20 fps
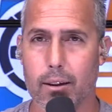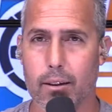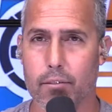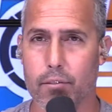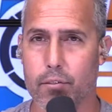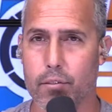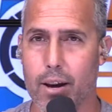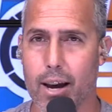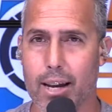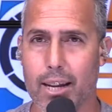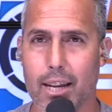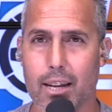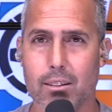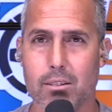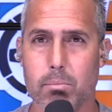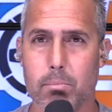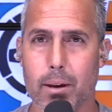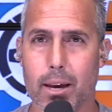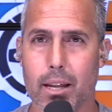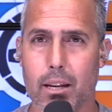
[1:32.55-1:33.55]

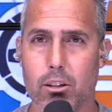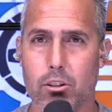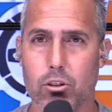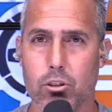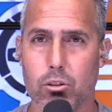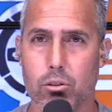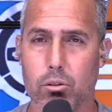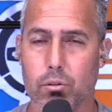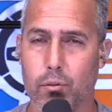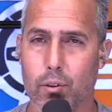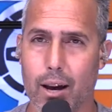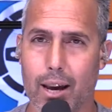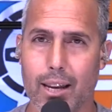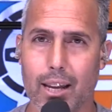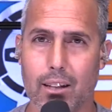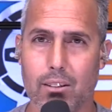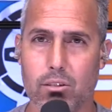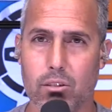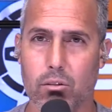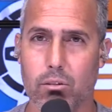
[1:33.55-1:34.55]
finance managers,
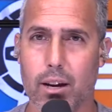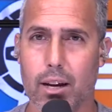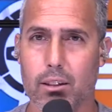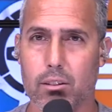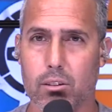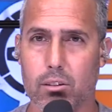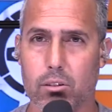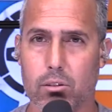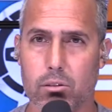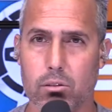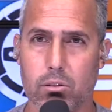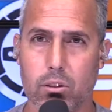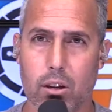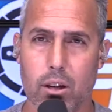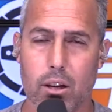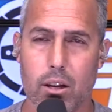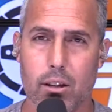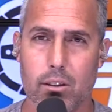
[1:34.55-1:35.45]
finance directors,